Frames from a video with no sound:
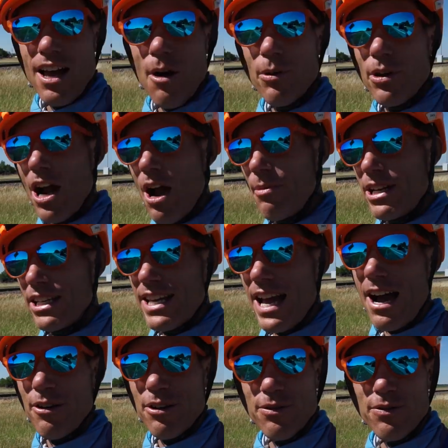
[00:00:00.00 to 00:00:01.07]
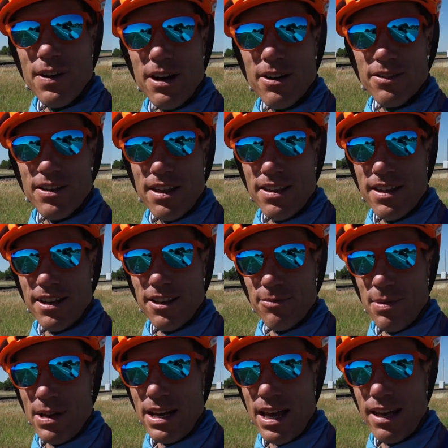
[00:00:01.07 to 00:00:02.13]
I wonder how many county fairs that thing has
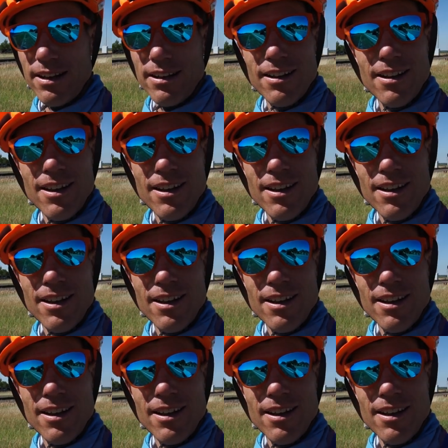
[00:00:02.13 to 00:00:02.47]
been at